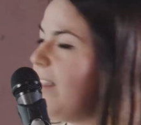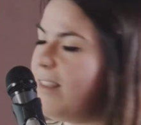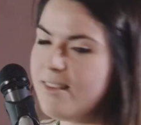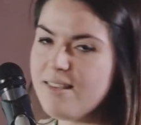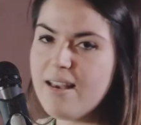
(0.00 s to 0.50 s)
and
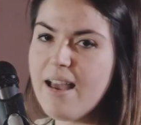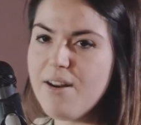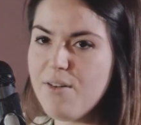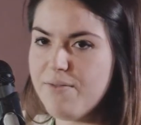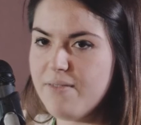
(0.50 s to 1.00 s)
this is
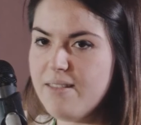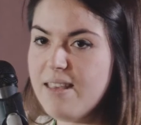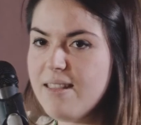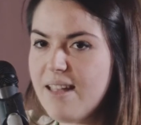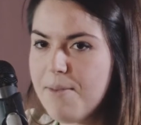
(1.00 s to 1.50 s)
kind of the
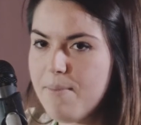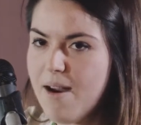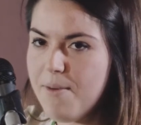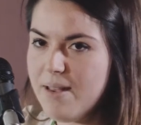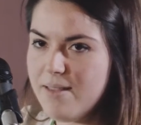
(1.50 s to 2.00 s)
digital
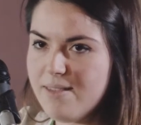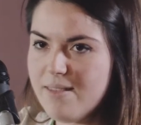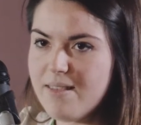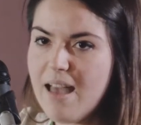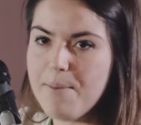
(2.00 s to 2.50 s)

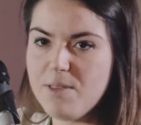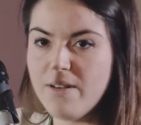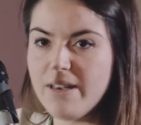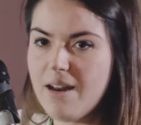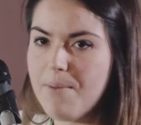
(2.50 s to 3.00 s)
environments I'm
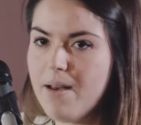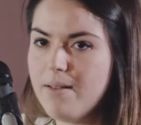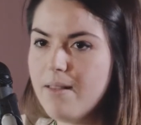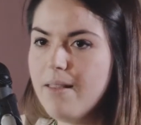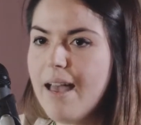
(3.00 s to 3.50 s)
talking
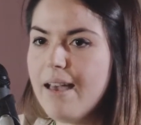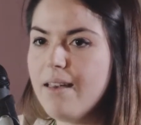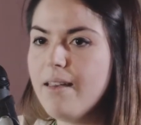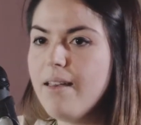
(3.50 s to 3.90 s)
about. Like,